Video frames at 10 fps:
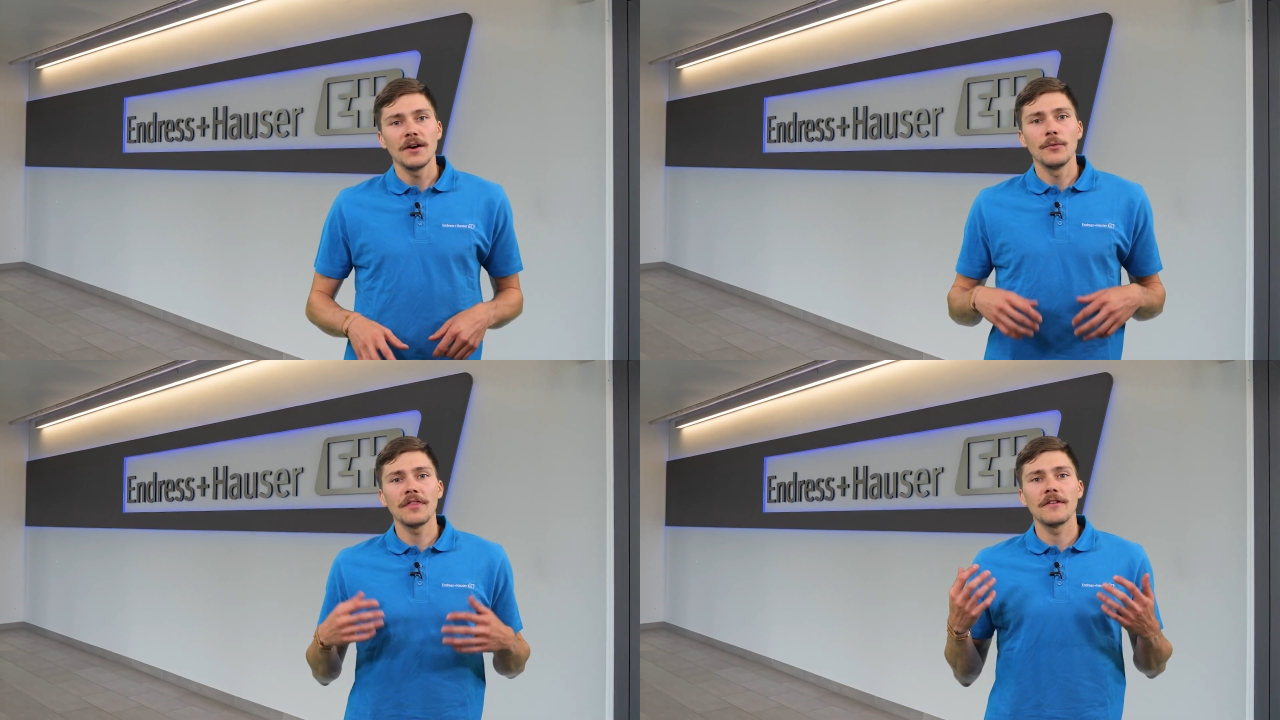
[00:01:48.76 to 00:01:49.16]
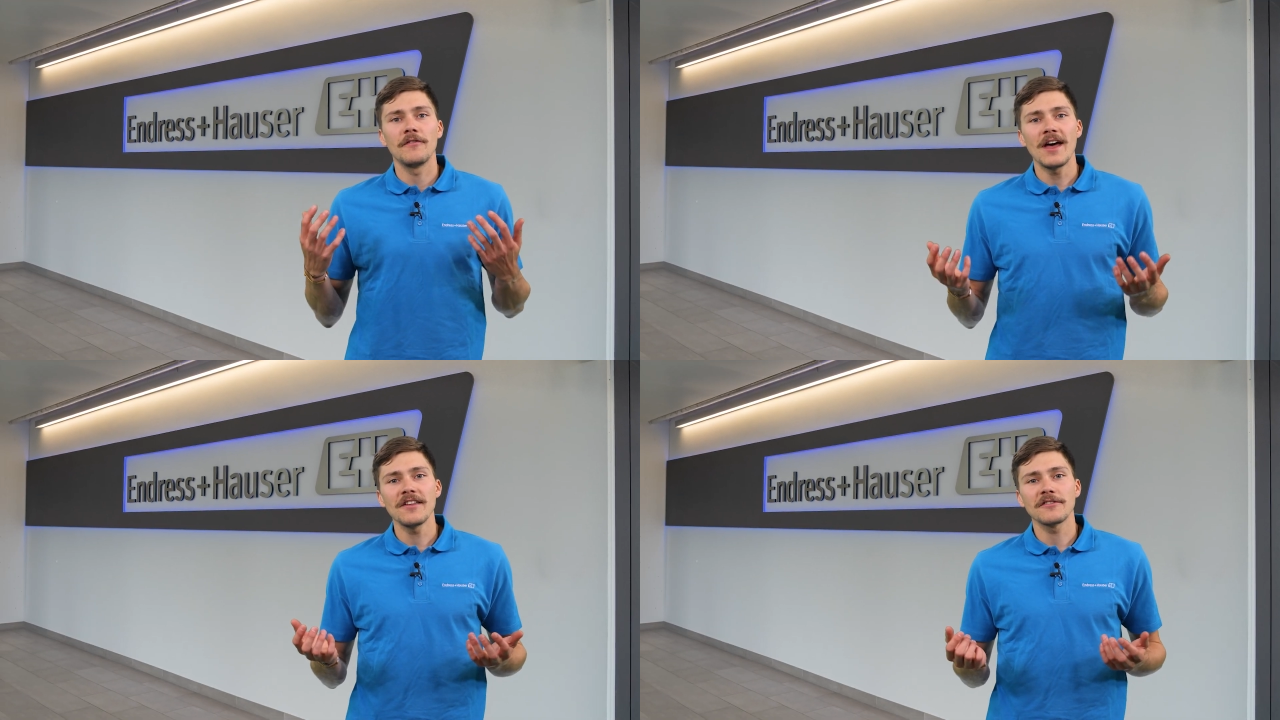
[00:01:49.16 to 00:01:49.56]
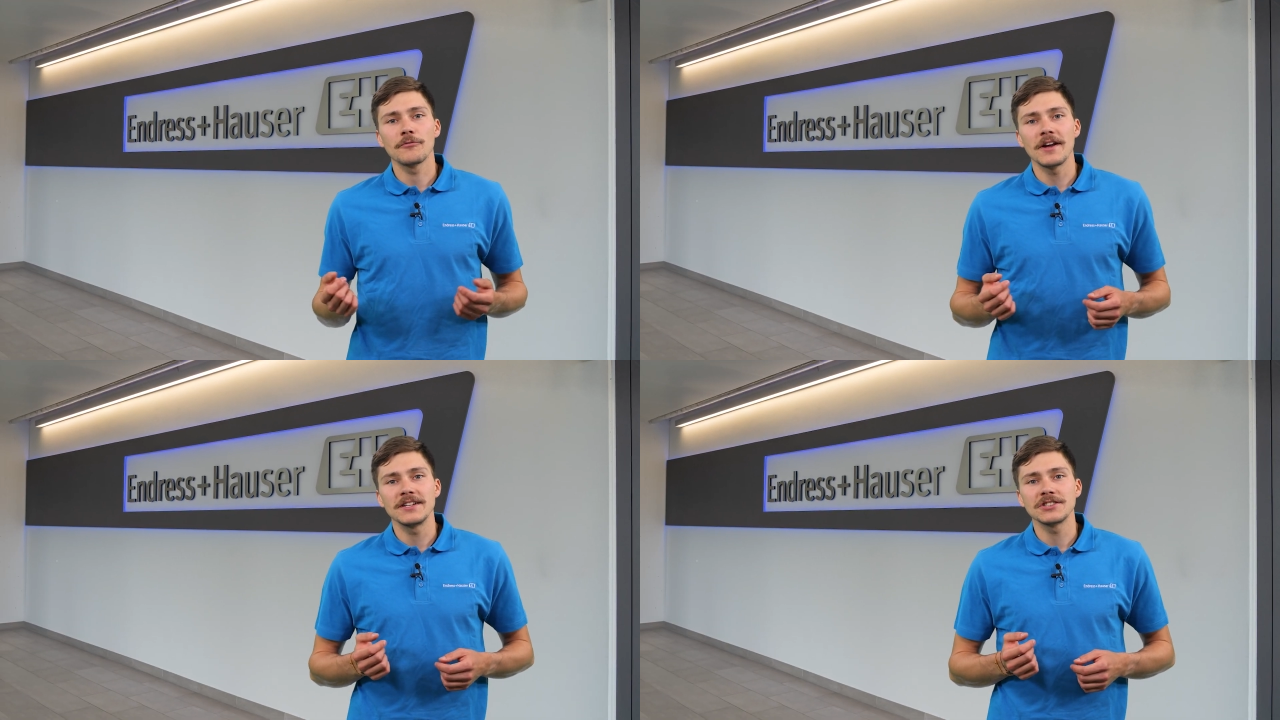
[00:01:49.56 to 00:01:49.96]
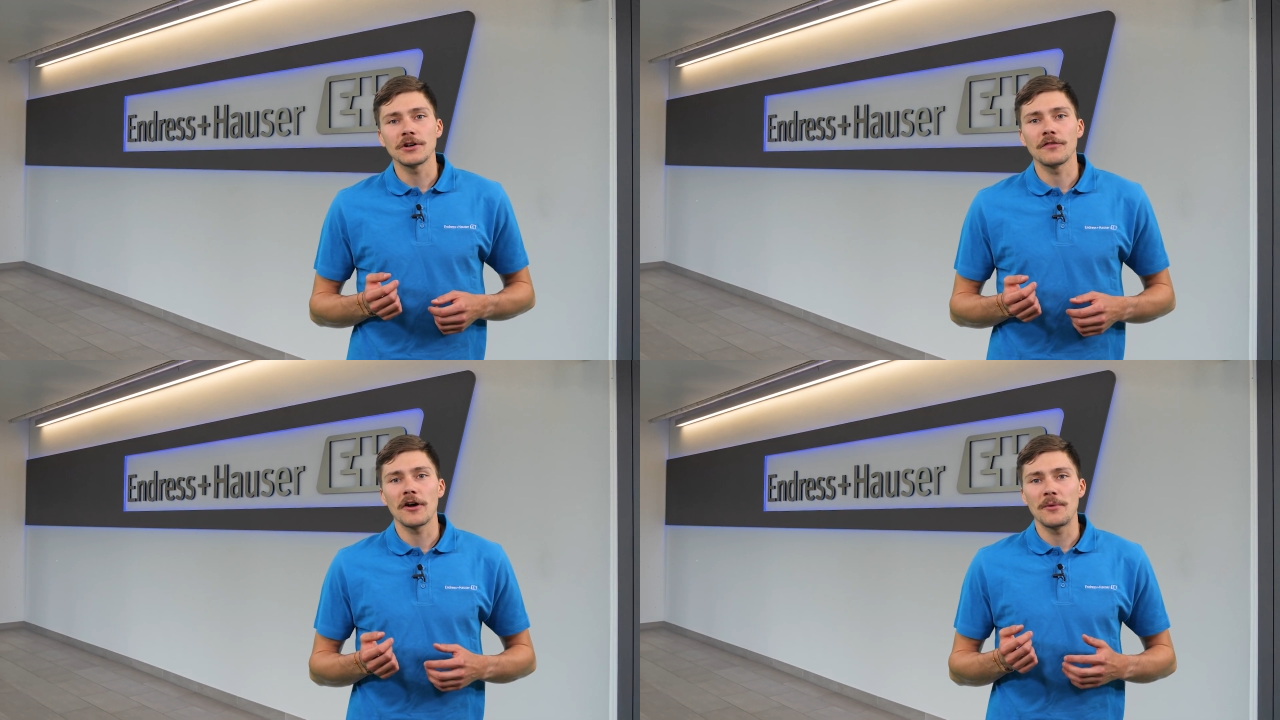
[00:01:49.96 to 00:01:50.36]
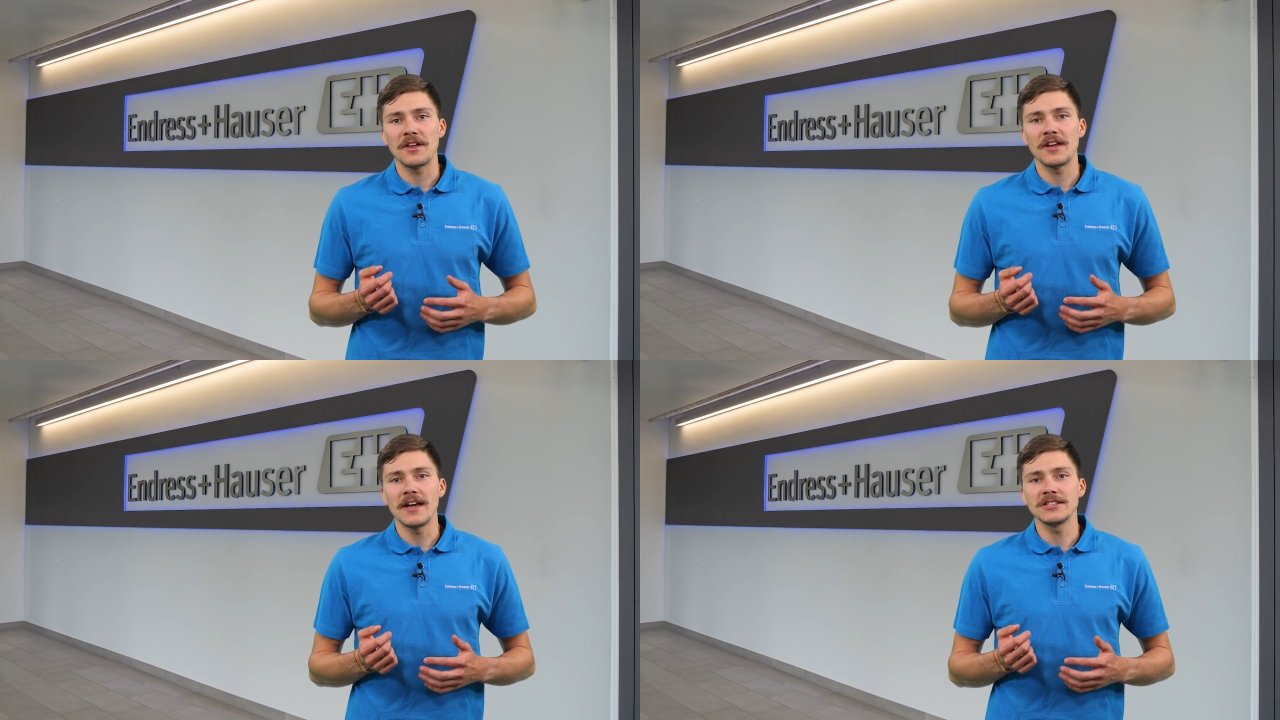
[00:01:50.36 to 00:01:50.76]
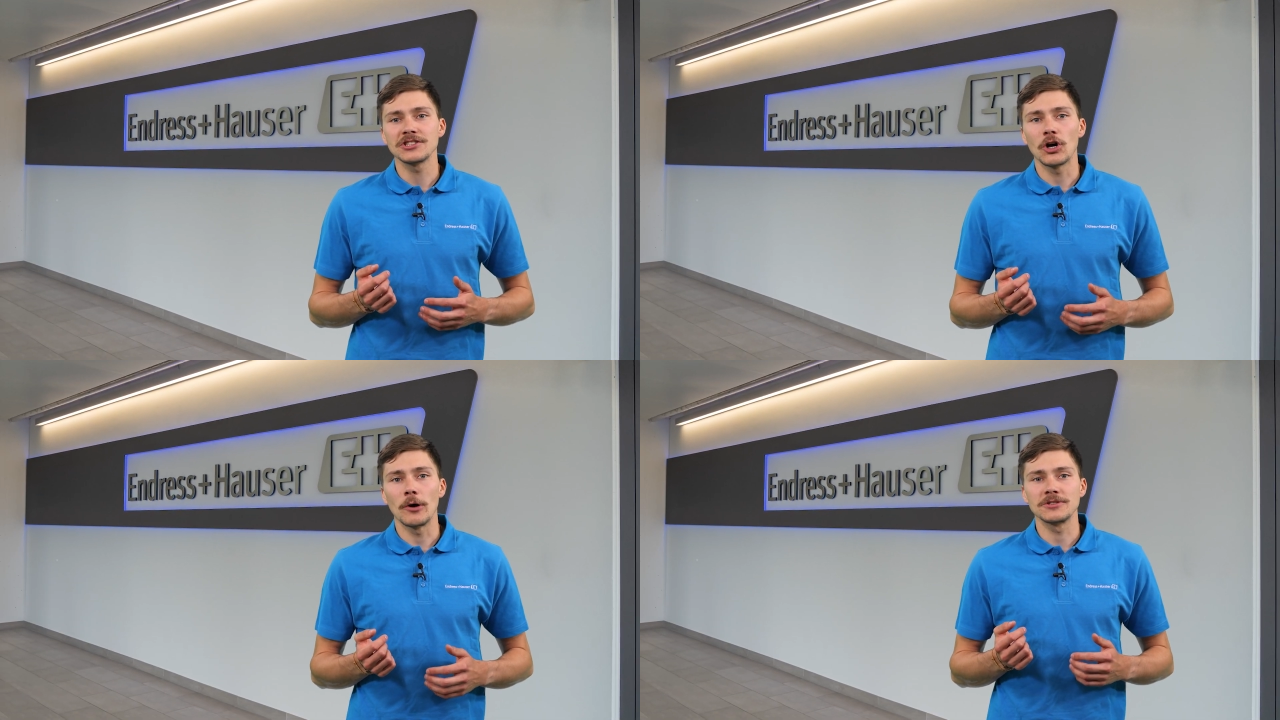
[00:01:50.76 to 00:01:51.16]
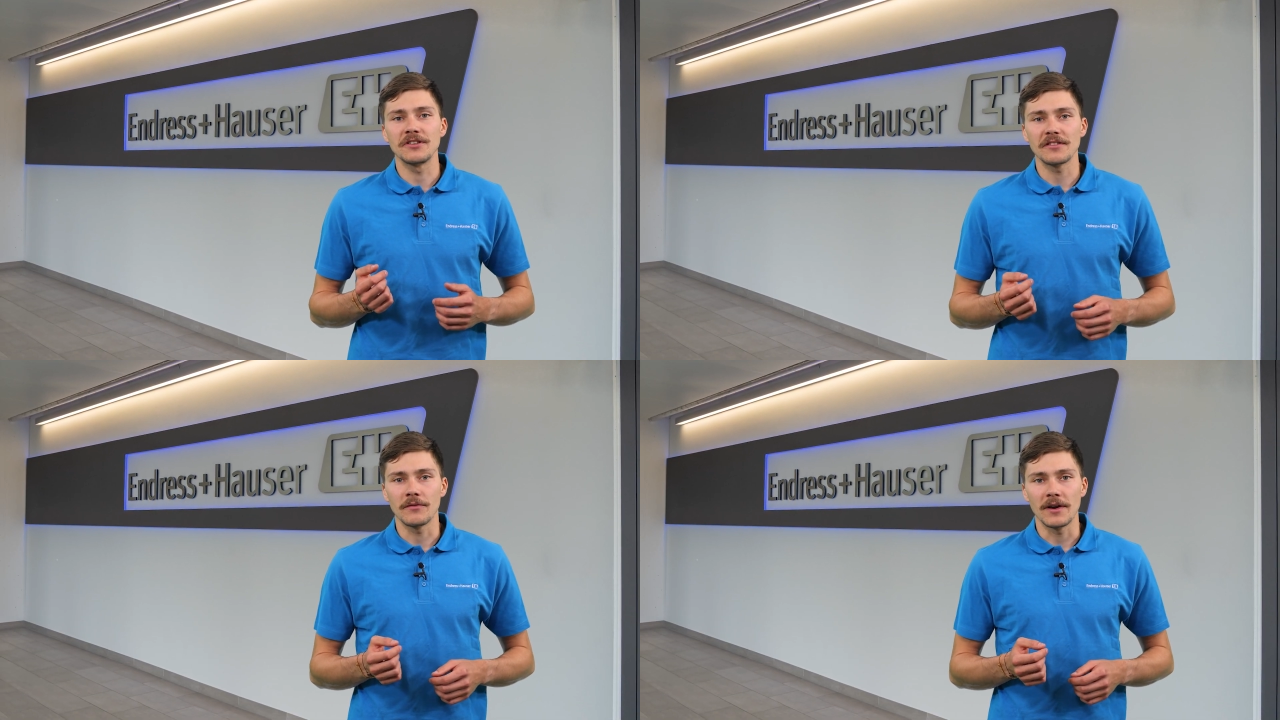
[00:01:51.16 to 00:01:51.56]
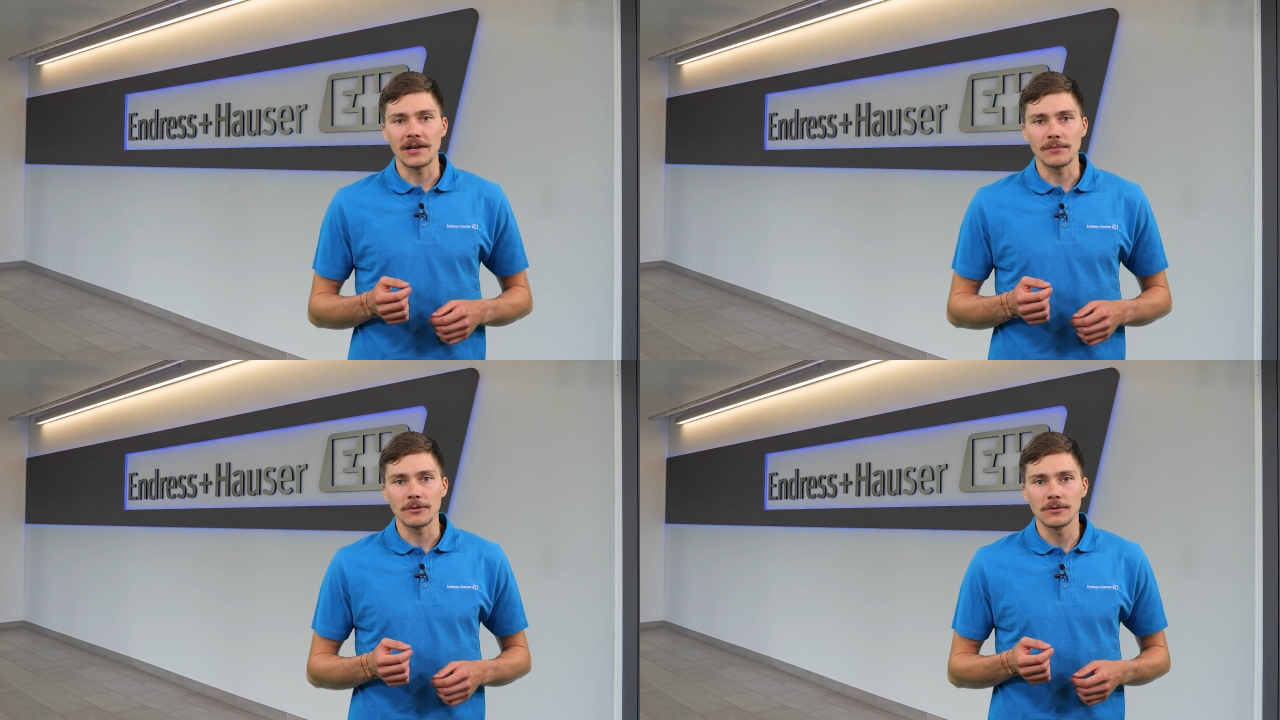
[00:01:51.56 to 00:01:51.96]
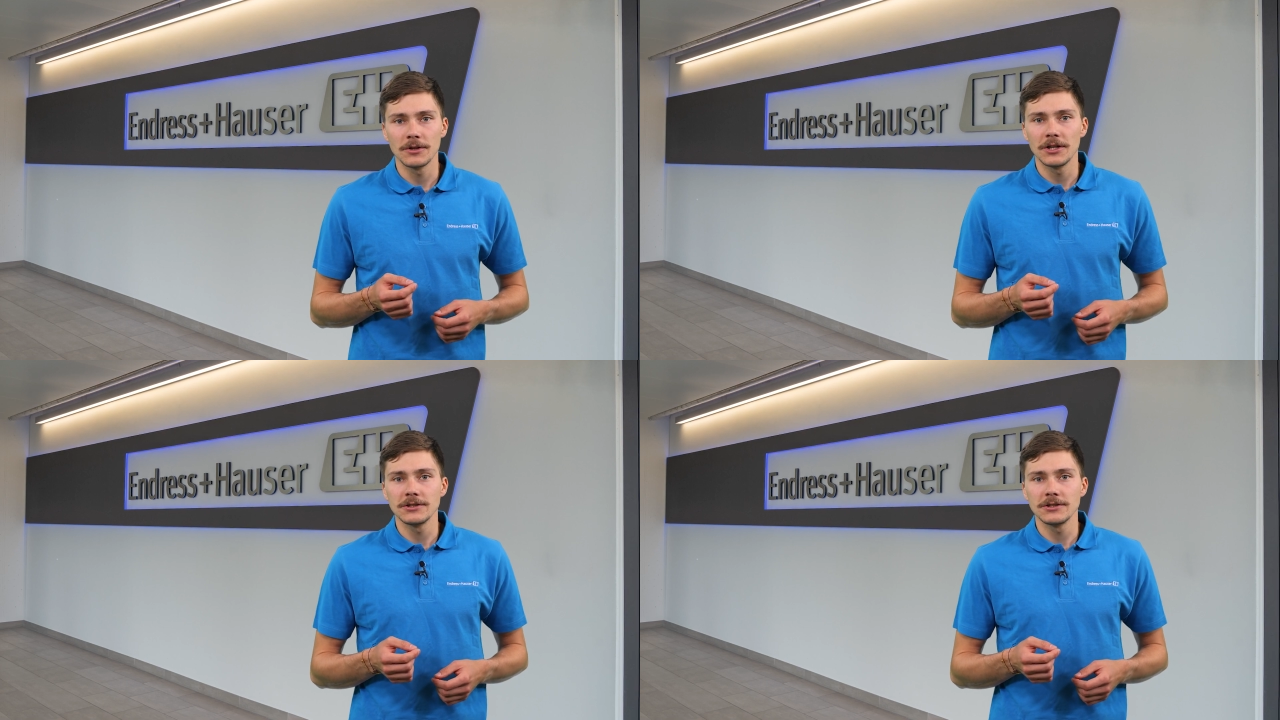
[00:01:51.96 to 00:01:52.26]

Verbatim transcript: With the vast range of communication options available,